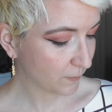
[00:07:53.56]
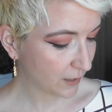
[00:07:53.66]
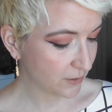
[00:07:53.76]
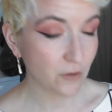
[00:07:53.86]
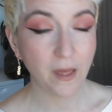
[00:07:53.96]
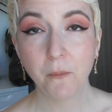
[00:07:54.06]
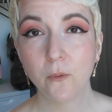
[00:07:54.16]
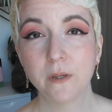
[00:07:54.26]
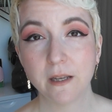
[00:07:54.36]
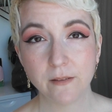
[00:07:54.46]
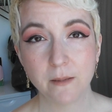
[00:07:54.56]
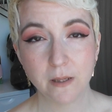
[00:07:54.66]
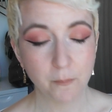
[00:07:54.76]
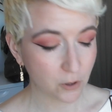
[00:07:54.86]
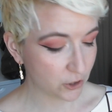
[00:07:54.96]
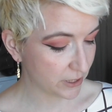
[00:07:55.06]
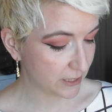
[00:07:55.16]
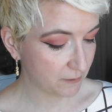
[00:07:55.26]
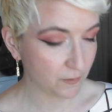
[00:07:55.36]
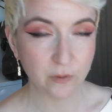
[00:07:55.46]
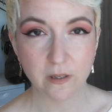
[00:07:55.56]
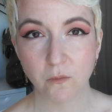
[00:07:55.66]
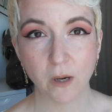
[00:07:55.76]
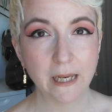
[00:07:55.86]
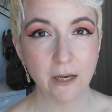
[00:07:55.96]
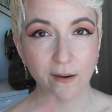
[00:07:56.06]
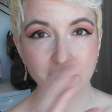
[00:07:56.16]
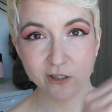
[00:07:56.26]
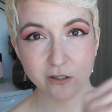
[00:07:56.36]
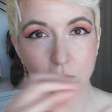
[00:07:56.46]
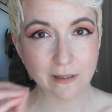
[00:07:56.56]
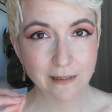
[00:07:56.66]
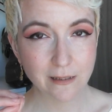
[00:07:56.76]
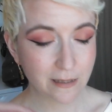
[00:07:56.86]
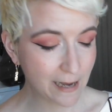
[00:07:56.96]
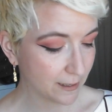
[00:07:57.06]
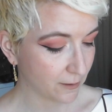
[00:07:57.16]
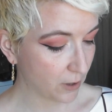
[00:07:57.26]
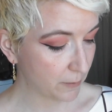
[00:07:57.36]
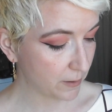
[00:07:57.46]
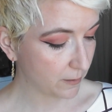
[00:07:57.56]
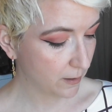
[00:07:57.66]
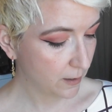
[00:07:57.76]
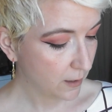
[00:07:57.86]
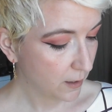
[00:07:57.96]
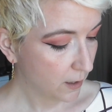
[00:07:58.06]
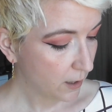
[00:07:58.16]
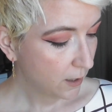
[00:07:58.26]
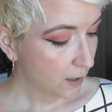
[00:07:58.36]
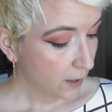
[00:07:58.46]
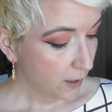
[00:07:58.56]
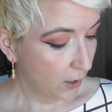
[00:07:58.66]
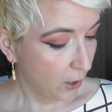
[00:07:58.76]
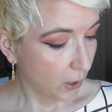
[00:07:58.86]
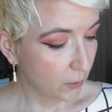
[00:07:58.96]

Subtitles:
So that one would definitely be a purchase if it was like right here and I could just go snack and grab it.